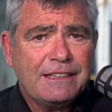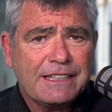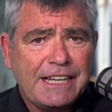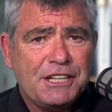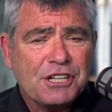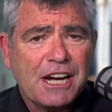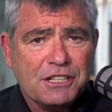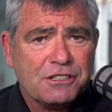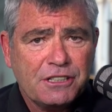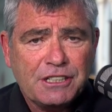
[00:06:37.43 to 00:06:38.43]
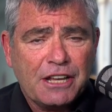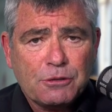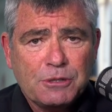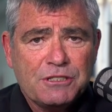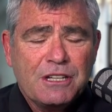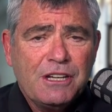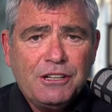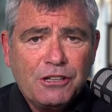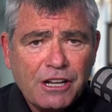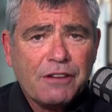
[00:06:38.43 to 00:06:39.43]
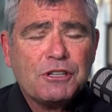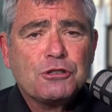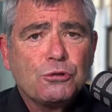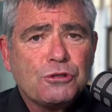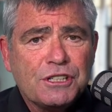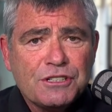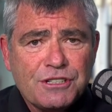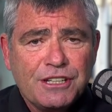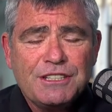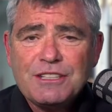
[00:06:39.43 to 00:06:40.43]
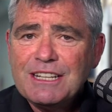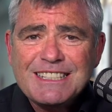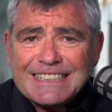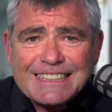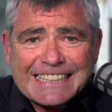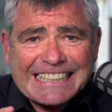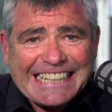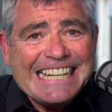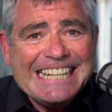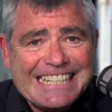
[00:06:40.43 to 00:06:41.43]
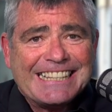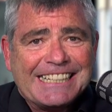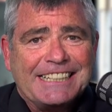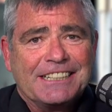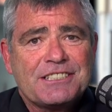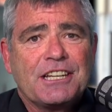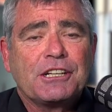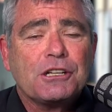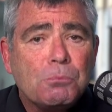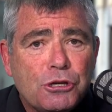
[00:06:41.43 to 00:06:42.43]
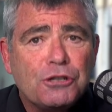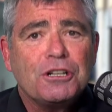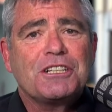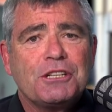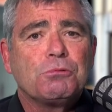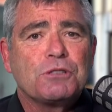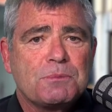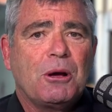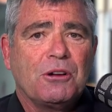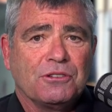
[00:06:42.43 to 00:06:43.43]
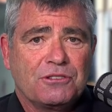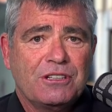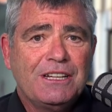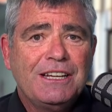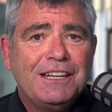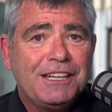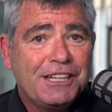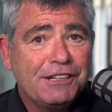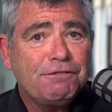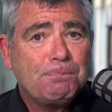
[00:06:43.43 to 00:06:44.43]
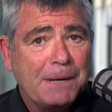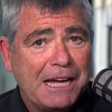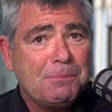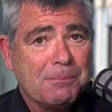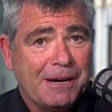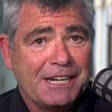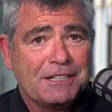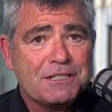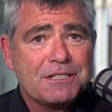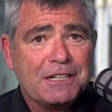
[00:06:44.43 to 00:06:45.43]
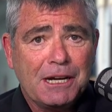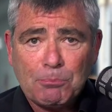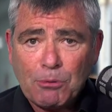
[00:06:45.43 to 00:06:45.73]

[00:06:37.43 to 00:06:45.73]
the key change. In other words, not having children isn't the key thing. It's a community response. Give baby makers a